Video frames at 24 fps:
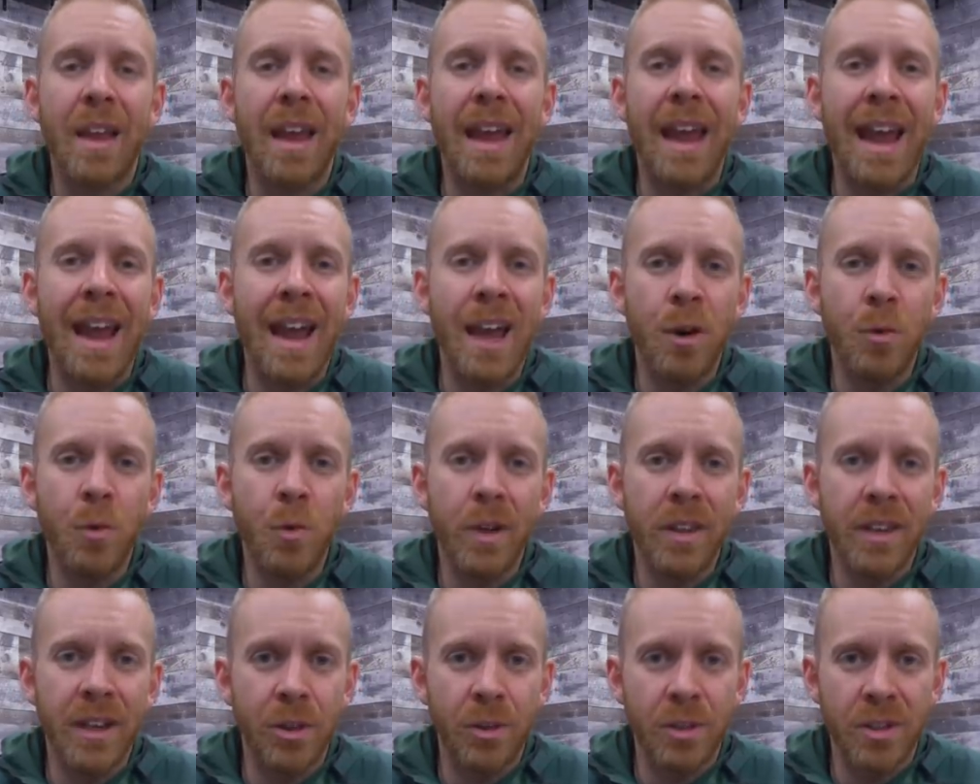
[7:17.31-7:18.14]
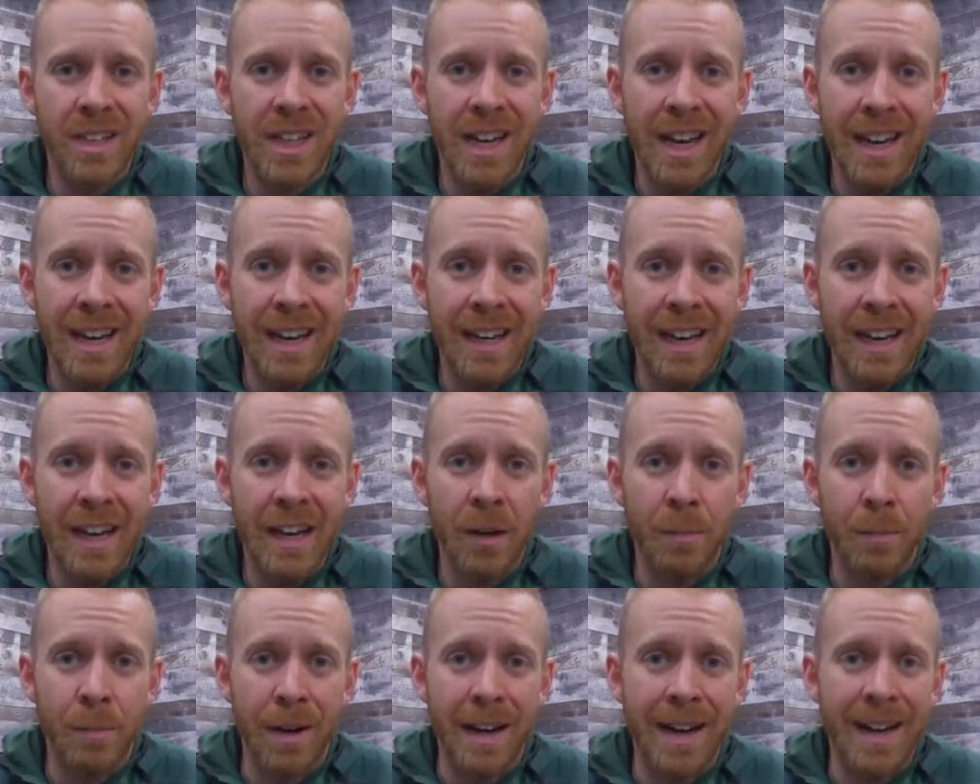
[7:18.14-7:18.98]
and without taking
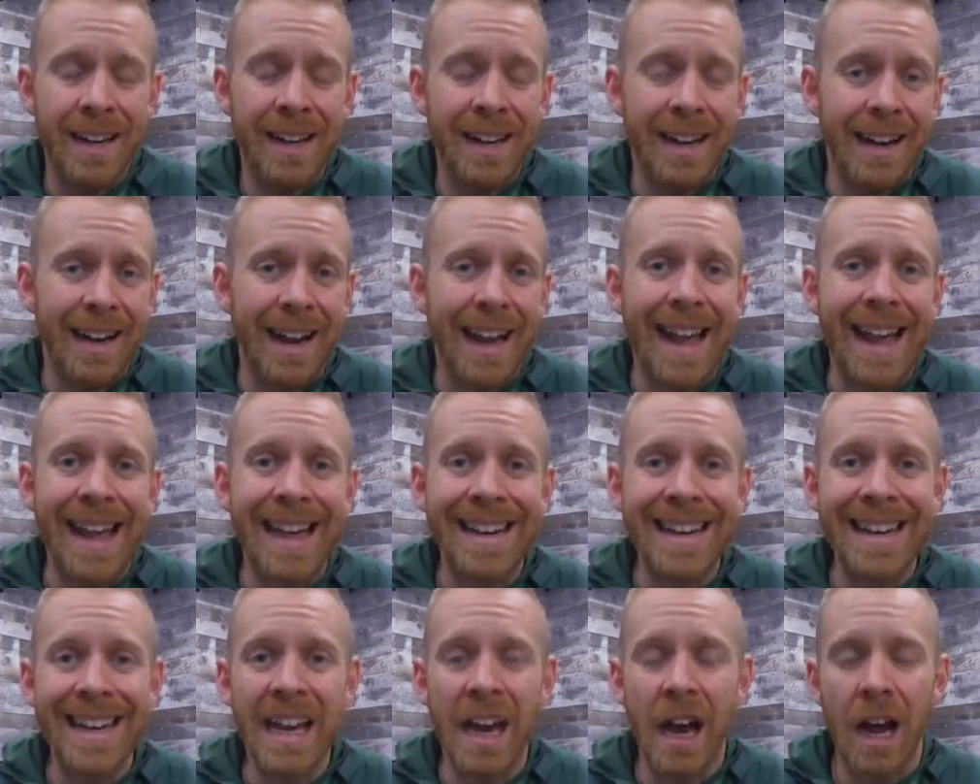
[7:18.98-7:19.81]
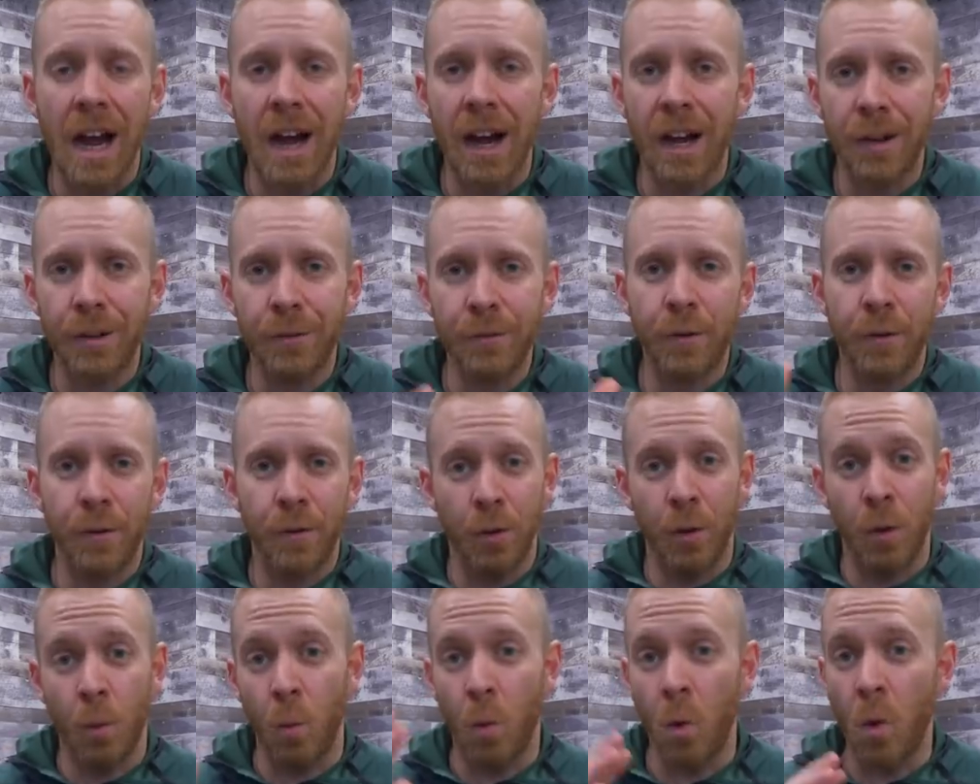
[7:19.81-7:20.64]
a break at any of
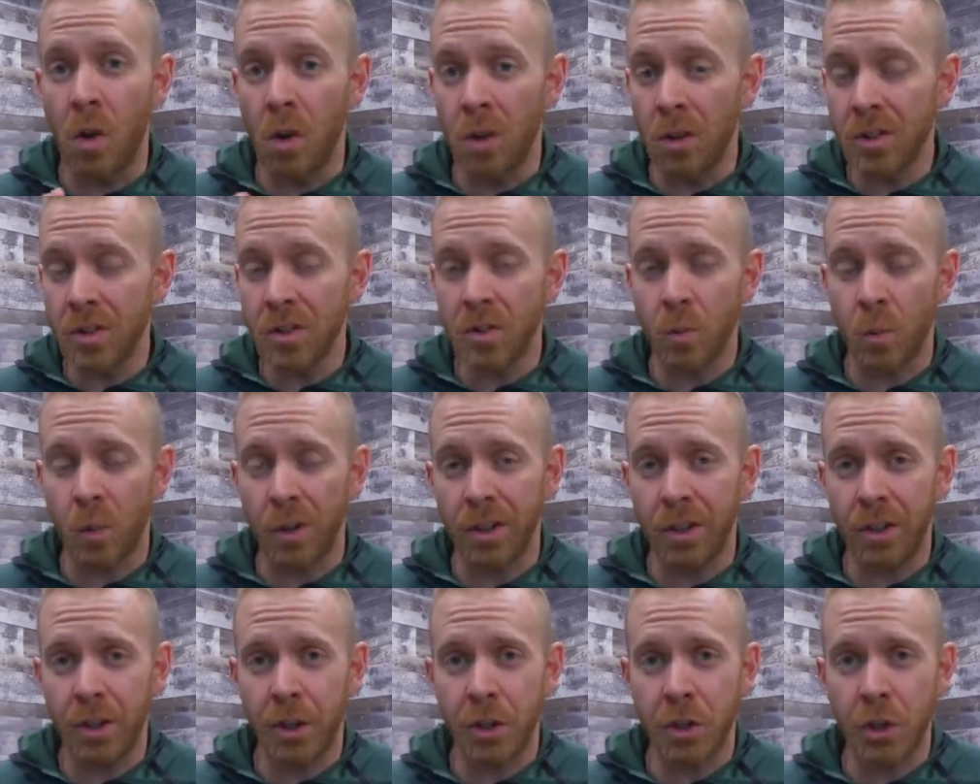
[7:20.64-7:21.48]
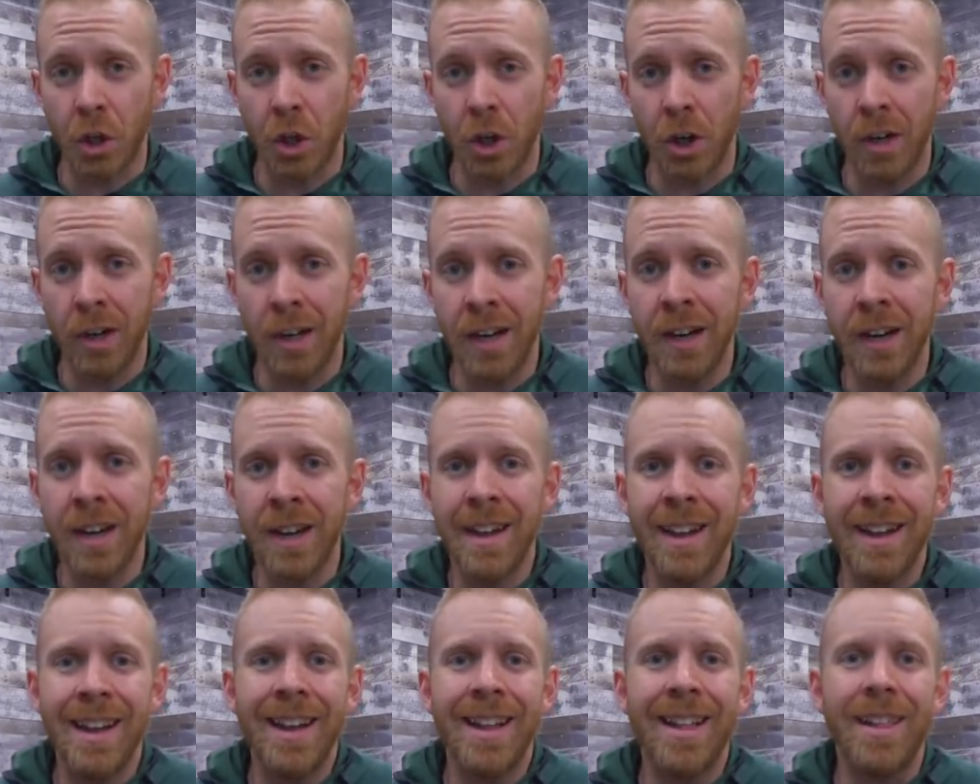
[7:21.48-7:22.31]
the walls while you're turning,
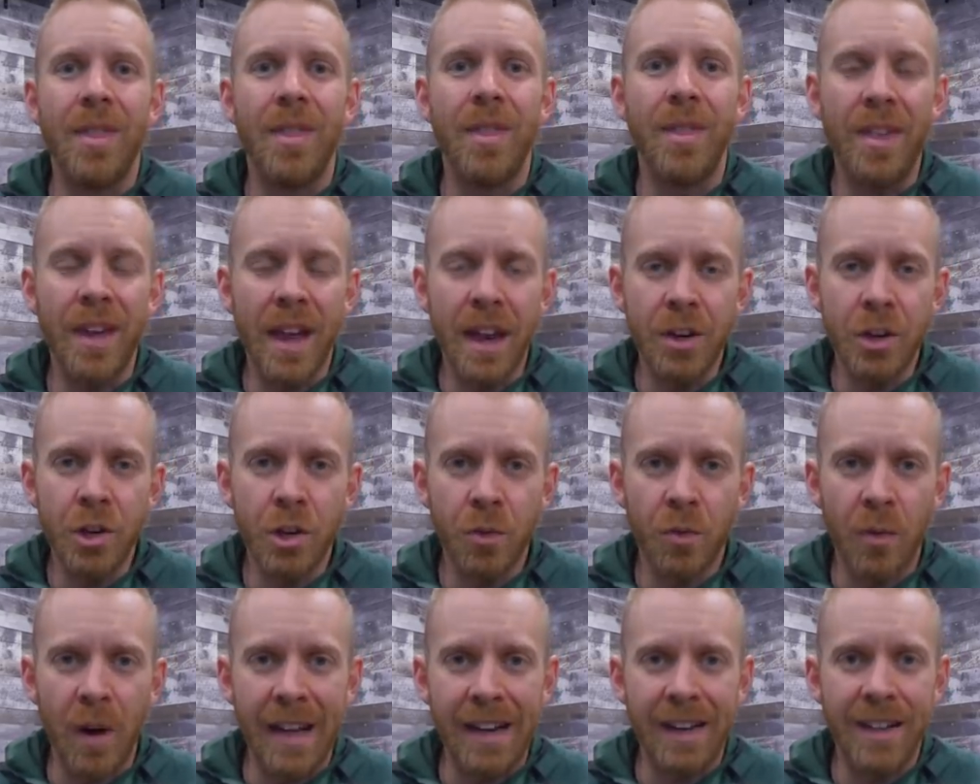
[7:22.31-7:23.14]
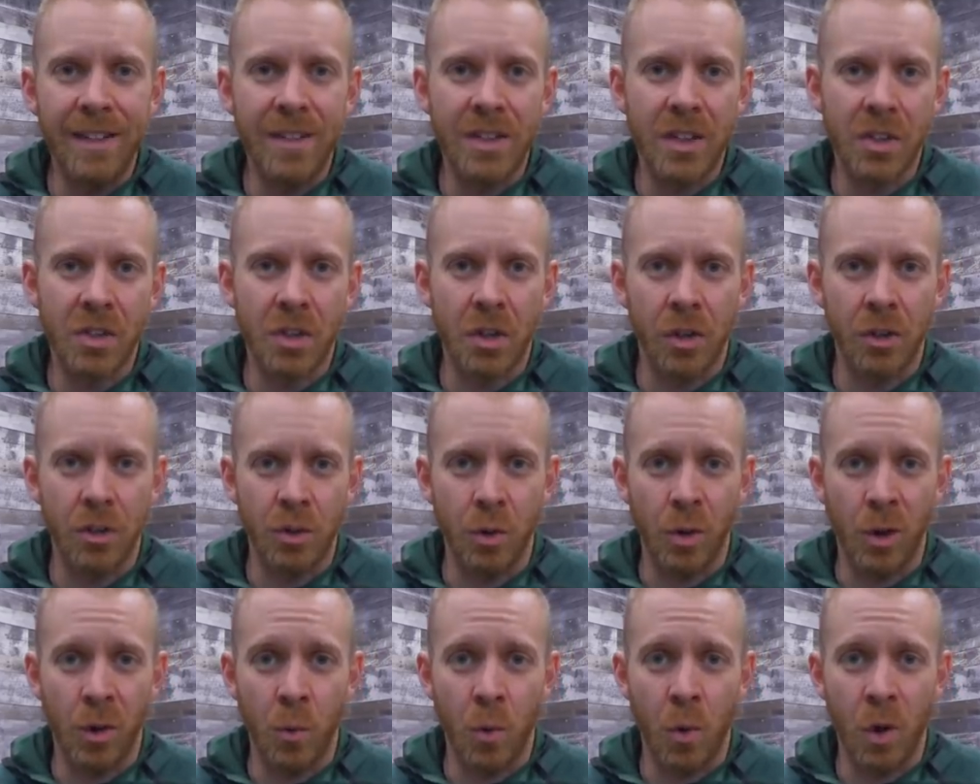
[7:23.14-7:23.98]
then you're ready to start
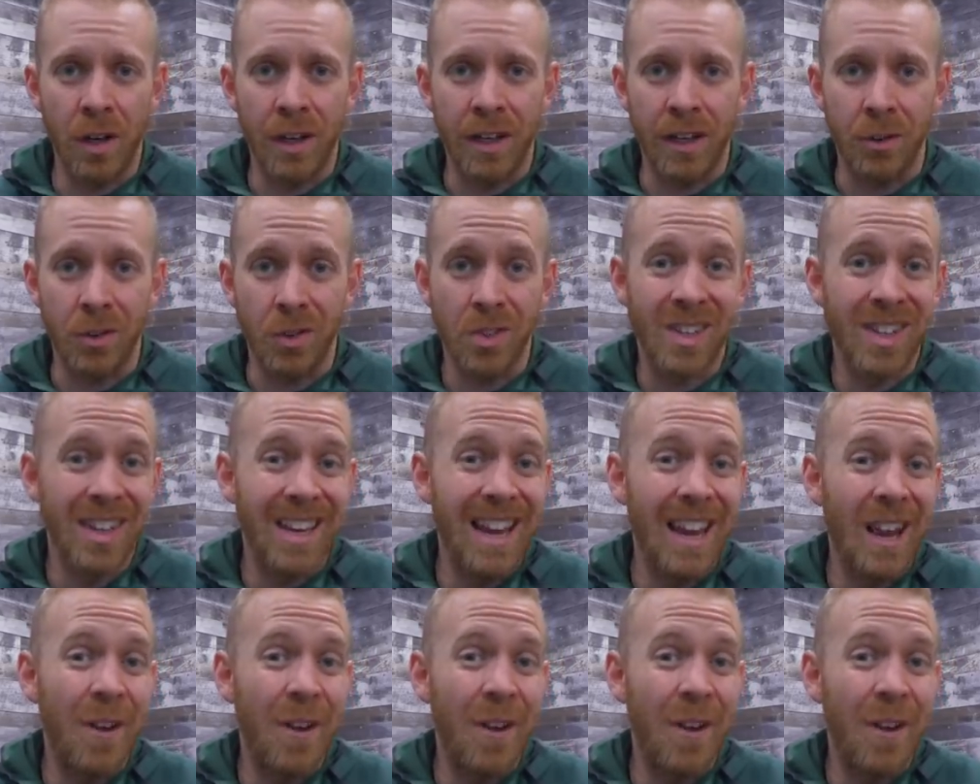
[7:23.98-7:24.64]
doing workouts.